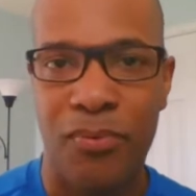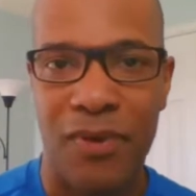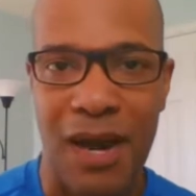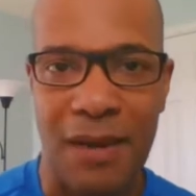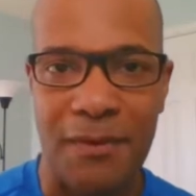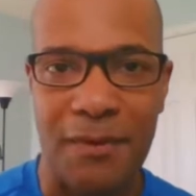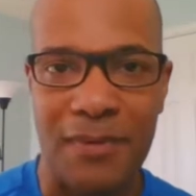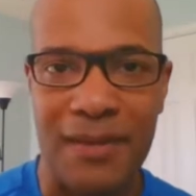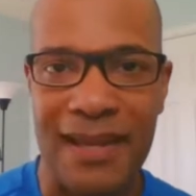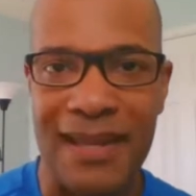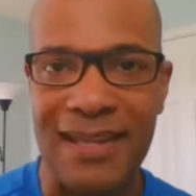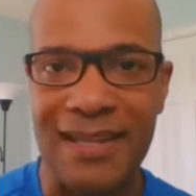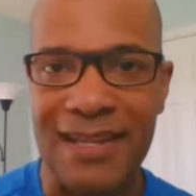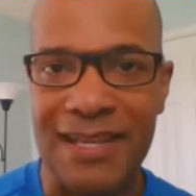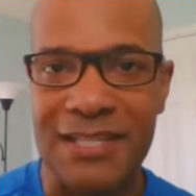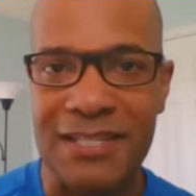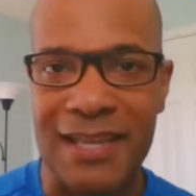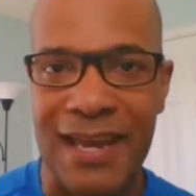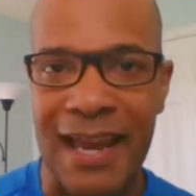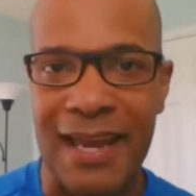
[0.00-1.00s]
Probably at
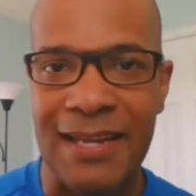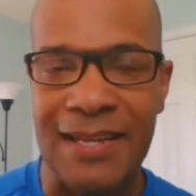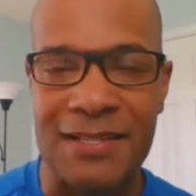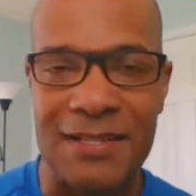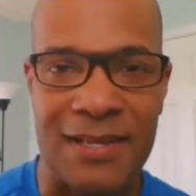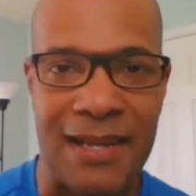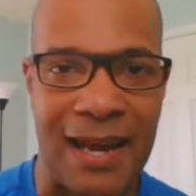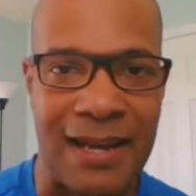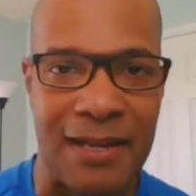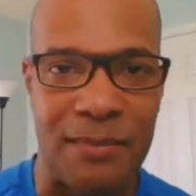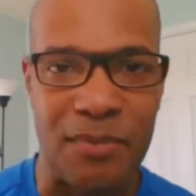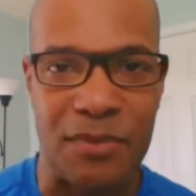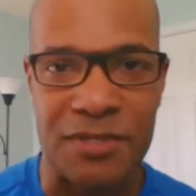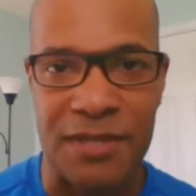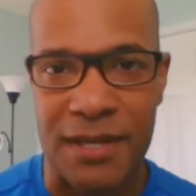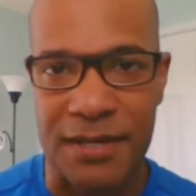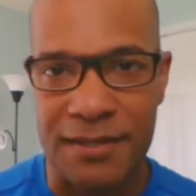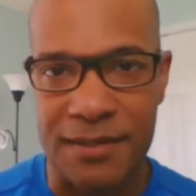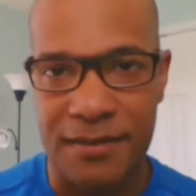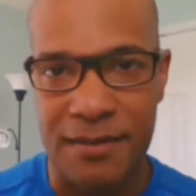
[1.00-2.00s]
least 80 to
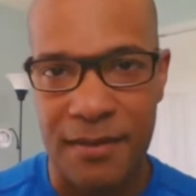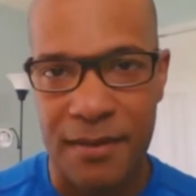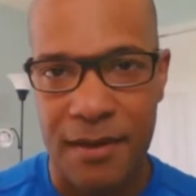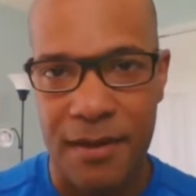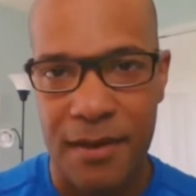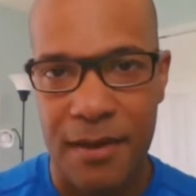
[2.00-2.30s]
90%